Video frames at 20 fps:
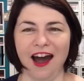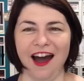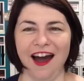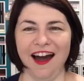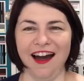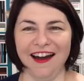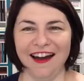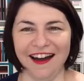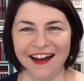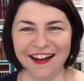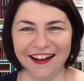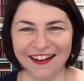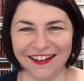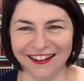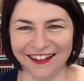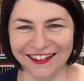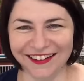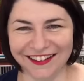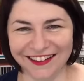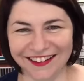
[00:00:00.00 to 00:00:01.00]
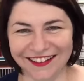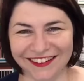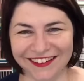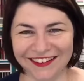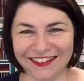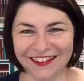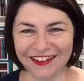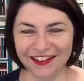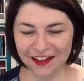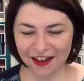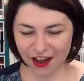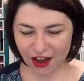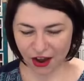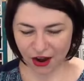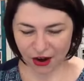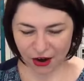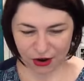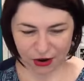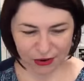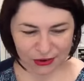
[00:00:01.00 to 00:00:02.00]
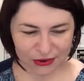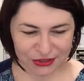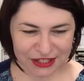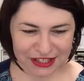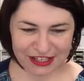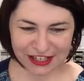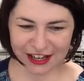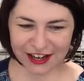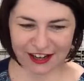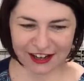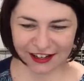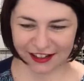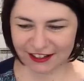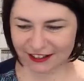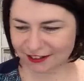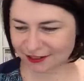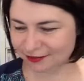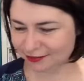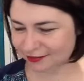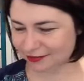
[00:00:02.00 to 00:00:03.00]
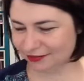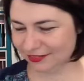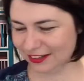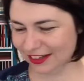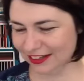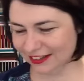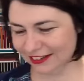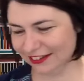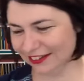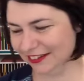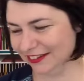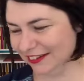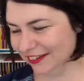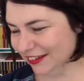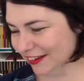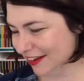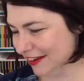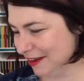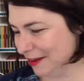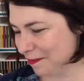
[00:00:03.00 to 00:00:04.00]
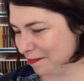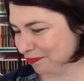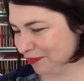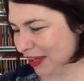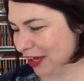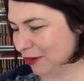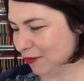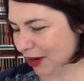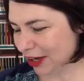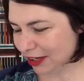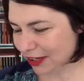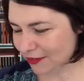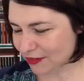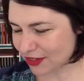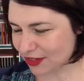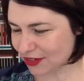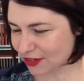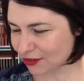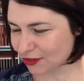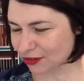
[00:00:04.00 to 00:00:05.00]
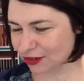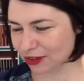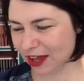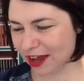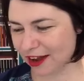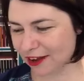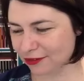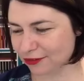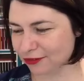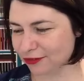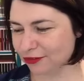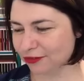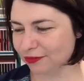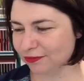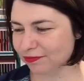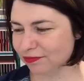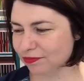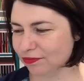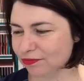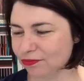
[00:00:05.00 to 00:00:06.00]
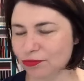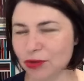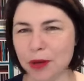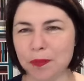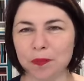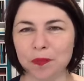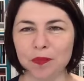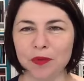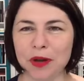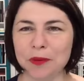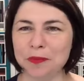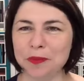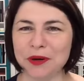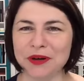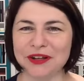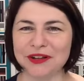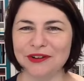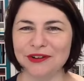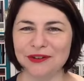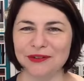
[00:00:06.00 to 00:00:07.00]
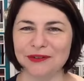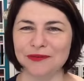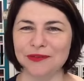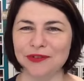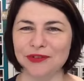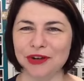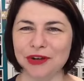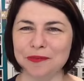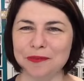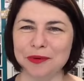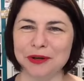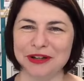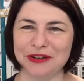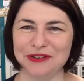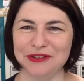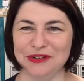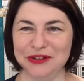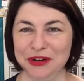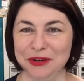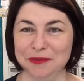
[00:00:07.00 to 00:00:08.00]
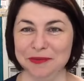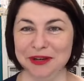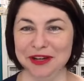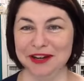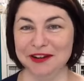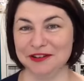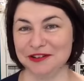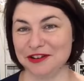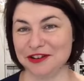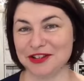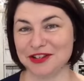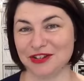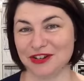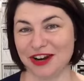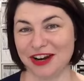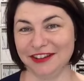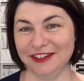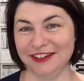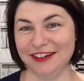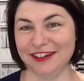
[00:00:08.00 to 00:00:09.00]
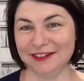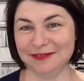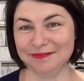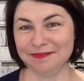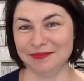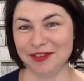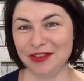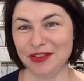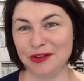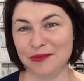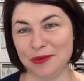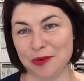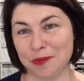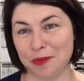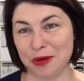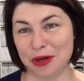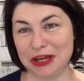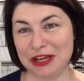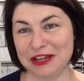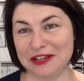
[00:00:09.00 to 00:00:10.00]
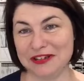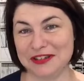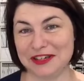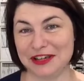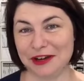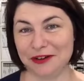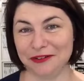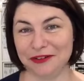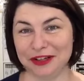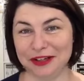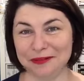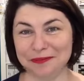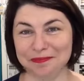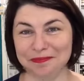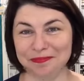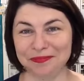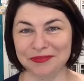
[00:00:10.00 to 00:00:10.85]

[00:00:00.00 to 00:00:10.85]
oh dear. anyway, it gives us a good laugh. We're, we're pretty good. We've got a pretty good humour here in Australia. I think we're pretty easygoing.